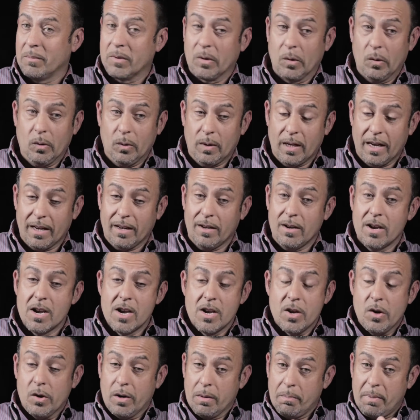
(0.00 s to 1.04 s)
So like,
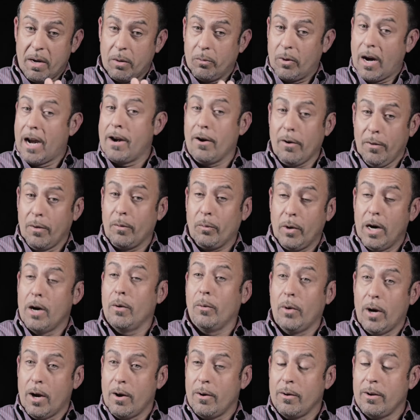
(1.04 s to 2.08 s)
you could be right on the
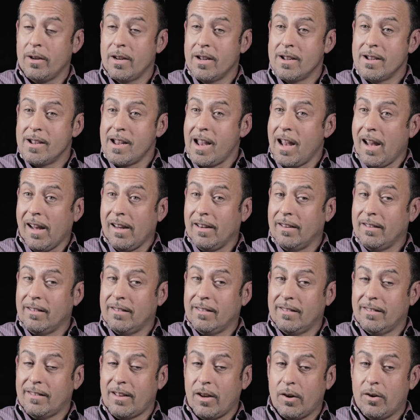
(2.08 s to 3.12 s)
railroad and
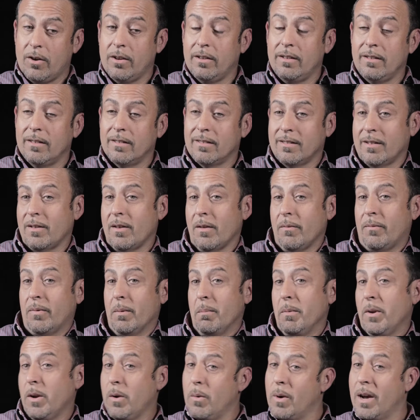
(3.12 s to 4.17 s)
they couldn't,
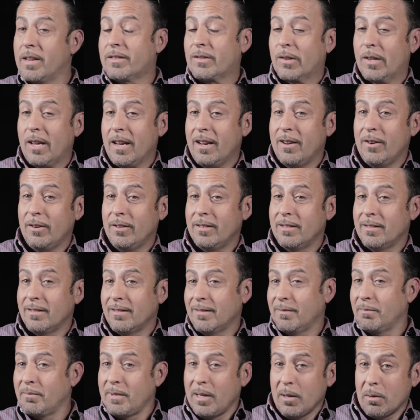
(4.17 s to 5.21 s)
from the U.S. they couldn't,
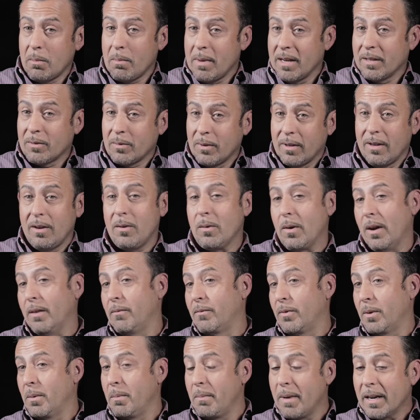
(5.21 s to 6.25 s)
mess with you, and
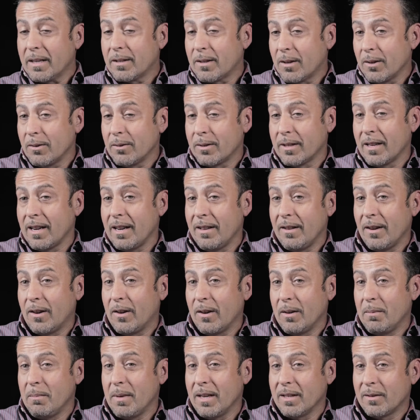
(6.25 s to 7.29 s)
from the Mexico side they
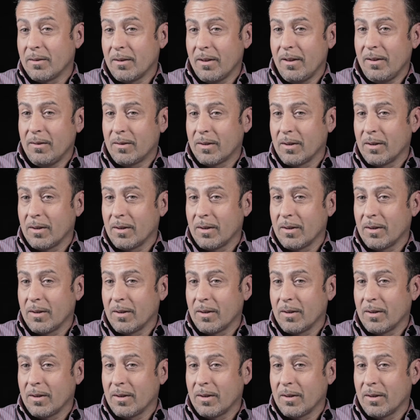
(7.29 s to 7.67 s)
couldn't mess with you.